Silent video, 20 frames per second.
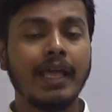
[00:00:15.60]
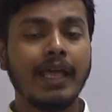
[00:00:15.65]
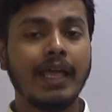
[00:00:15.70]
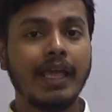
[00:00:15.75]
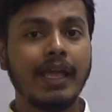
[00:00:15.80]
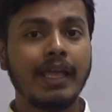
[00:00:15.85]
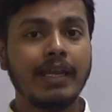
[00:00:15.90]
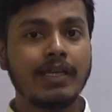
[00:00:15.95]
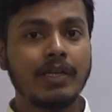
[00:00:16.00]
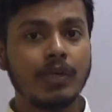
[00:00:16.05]

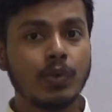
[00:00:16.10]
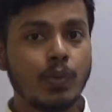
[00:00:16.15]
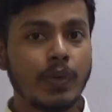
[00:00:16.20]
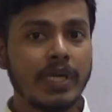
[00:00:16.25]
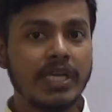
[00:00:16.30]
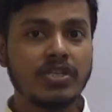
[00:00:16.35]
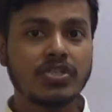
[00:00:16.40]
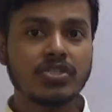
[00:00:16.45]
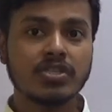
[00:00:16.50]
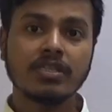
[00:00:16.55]
an
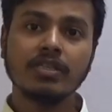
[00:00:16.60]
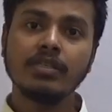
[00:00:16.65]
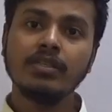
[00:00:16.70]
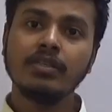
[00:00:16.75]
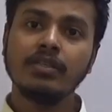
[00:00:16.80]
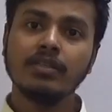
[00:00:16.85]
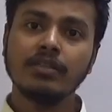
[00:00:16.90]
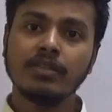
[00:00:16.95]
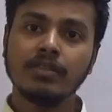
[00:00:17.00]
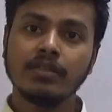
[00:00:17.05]

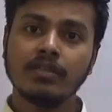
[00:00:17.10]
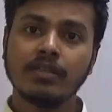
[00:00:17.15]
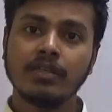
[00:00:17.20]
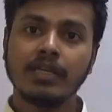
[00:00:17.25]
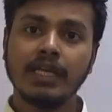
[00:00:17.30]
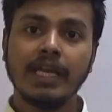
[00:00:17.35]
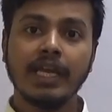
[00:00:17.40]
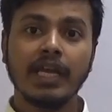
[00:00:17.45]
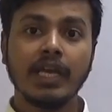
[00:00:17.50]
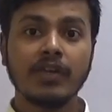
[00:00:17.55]
equation
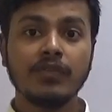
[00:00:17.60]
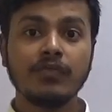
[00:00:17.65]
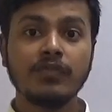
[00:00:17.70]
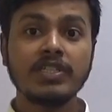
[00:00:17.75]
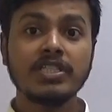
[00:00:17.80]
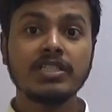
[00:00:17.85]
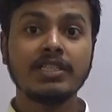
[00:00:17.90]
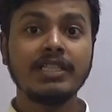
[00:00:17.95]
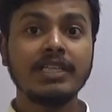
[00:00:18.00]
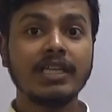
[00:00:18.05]
in
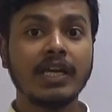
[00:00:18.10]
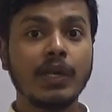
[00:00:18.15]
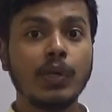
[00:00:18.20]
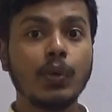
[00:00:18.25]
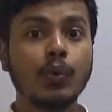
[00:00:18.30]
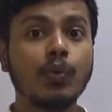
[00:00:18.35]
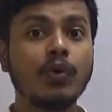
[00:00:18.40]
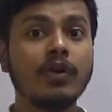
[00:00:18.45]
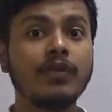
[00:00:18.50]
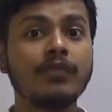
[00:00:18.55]
which the
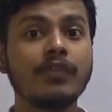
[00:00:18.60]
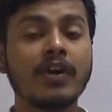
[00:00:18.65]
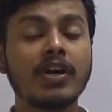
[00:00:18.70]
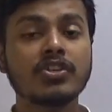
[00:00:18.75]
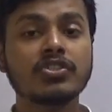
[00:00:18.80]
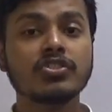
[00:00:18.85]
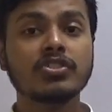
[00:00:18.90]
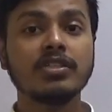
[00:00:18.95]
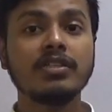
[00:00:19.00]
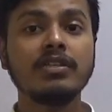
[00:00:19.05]
unknown
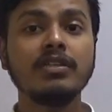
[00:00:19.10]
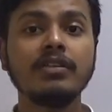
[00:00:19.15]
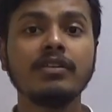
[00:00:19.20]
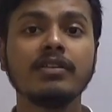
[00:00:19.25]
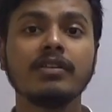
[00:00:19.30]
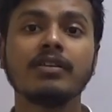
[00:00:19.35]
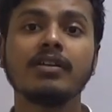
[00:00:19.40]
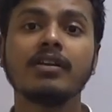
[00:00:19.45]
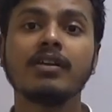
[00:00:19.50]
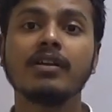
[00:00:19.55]
function
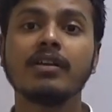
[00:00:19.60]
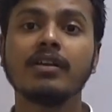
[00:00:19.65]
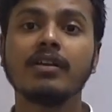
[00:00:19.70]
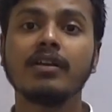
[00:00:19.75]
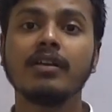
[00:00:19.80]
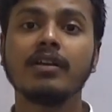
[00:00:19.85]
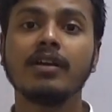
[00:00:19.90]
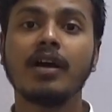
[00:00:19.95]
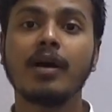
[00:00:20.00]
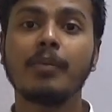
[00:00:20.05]

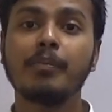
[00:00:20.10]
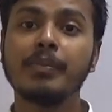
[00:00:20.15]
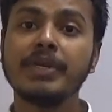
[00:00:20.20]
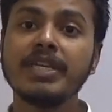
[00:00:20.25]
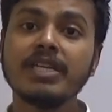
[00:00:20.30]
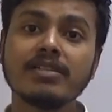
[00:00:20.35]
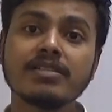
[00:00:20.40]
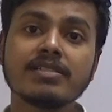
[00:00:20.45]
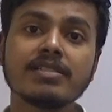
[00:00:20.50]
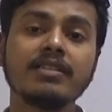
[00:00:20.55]

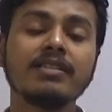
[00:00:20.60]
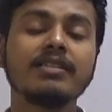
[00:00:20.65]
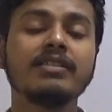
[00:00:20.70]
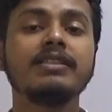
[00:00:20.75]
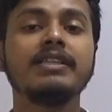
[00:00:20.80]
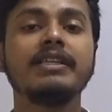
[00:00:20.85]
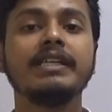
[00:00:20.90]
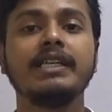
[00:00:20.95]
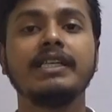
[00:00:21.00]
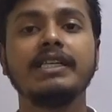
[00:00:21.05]
appears under
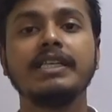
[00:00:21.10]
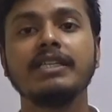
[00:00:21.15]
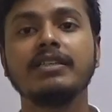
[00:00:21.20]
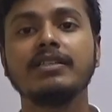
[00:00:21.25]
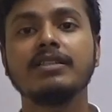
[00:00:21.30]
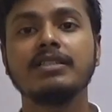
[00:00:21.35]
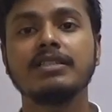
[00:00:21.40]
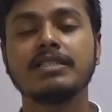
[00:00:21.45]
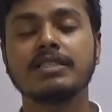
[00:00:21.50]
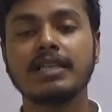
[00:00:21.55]
the
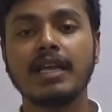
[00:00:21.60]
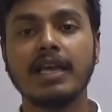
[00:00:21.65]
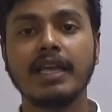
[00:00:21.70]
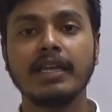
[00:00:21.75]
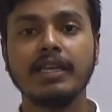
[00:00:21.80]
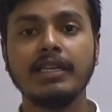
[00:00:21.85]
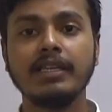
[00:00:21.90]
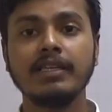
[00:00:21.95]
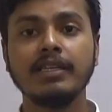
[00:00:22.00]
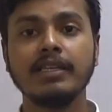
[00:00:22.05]
integral
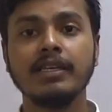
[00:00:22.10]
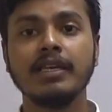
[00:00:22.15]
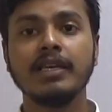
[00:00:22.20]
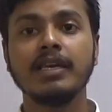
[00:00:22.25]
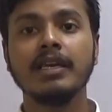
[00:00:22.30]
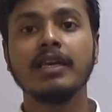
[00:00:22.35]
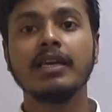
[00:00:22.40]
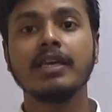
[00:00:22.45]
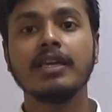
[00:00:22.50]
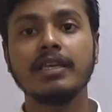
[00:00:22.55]
sign
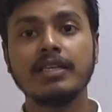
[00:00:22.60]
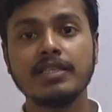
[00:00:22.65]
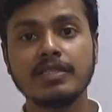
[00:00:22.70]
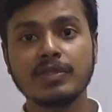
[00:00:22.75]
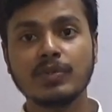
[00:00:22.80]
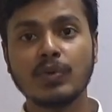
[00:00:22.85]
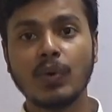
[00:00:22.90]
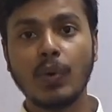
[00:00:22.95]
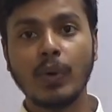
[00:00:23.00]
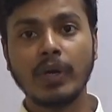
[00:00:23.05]
is
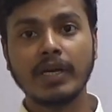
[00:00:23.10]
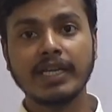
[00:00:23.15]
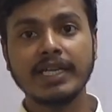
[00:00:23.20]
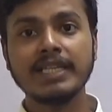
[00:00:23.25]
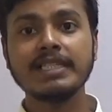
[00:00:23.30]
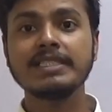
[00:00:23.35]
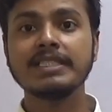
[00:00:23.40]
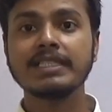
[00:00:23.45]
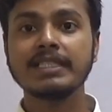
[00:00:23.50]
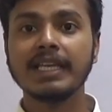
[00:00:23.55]
called
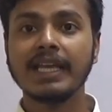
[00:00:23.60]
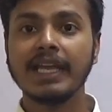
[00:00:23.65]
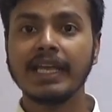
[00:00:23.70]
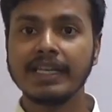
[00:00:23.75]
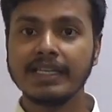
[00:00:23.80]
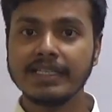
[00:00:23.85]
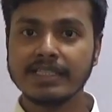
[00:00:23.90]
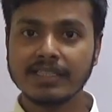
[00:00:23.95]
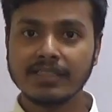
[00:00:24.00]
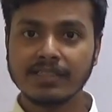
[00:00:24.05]
as an
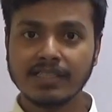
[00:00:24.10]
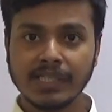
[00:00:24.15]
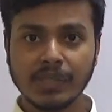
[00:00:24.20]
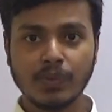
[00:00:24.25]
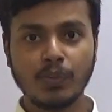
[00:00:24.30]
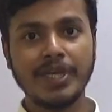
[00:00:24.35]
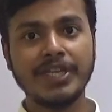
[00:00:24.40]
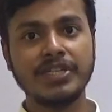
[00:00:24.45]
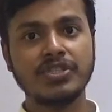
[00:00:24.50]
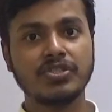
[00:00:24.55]
integral
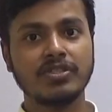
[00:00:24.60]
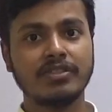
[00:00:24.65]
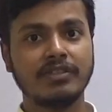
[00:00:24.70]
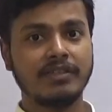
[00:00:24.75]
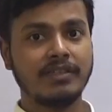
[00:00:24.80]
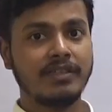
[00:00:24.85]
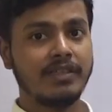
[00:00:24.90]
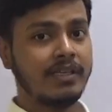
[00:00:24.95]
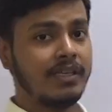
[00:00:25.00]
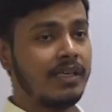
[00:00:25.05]
equation.
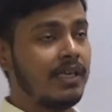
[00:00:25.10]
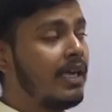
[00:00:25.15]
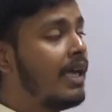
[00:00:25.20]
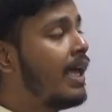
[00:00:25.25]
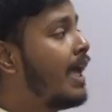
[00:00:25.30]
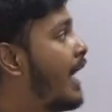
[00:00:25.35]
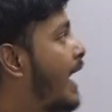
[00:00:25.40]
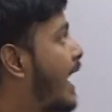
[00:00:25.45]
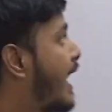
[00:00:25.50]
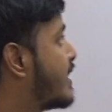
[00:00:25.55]

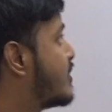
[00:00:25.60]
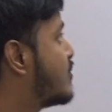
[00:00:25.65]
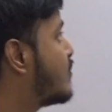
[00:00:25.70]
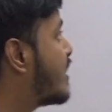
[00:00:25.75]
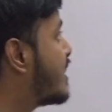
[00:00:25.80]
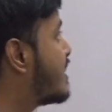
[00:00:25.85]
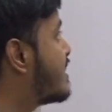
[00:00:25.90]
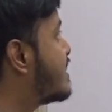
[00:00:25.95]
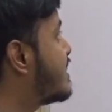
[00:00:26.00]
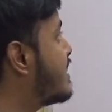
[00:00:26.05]
As you
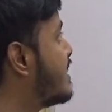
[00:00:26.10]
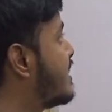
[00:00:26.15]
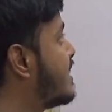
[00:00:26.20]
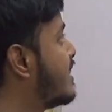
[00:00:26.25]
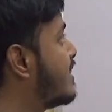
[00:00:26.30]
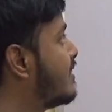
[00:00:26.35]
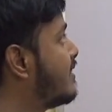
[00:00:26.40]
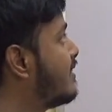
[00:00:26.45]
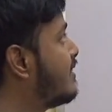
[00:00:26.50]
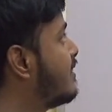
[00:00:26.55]
can see
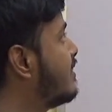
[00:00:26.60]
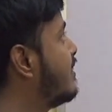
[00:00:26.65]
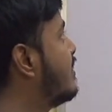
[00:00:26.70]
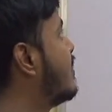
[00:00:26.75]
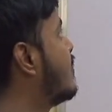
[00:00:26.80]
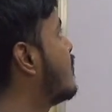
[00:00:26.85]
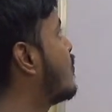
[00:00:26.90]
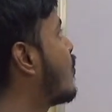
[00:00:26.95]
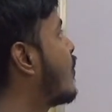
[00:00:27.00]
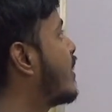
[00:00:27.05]
here,
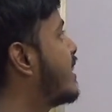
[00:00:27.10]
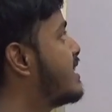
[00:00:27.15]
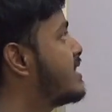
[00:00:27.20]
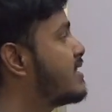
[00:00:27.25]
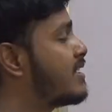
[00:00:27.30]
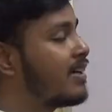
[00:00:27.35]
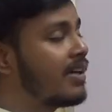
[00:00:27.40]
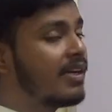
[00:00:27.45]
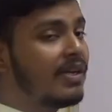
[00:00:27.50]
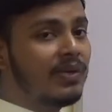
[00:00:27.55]
what is
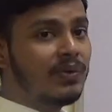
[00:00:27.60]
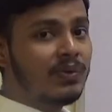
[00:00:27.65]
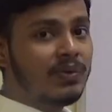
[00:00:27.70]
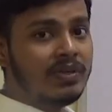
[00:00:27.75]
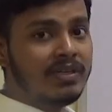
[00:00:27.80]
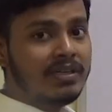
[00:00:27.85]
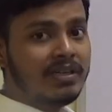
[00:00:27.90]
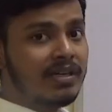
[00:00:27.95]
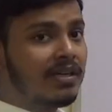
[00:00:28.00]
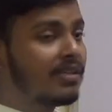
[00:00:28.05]
our
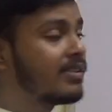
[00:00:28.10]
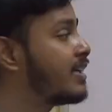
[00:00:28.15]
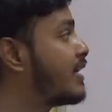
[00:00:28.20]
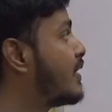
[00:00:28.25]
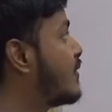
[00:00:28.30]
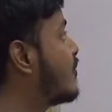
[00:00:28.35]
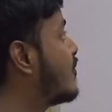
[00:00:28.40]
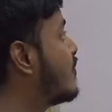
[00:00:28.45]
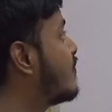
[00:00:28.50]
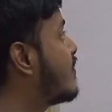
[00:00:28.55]
unknown? The
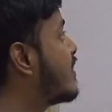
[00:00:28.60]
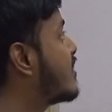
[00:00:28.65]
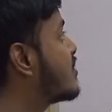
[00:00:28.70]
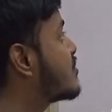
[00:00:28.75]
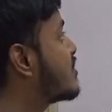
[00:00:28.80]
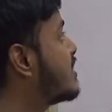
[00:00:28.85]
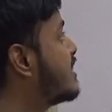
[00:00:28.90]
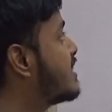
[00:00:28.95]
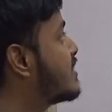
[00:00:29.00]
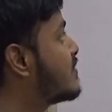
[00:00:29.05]
unknown
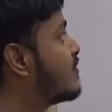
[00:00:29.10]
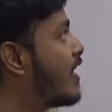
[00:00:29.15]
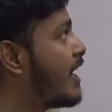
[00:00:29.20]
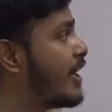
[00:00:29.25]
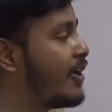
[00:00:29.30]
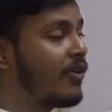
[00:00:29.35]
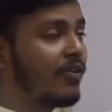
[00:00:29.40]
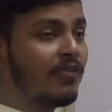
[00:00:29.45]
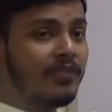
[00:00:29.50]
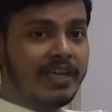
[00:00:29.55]
function is y
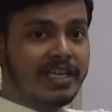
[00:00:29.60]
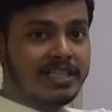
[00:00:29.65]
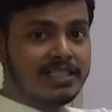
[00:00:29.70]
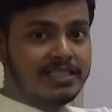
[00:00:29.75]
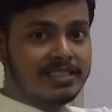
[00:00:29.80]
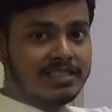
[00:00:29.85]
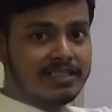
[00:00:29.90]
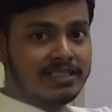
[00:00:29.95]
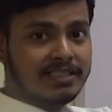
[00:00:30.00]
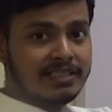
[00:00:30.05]
of
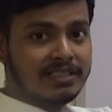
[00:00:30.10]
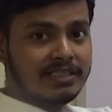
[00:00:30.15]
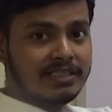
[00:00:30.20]
x.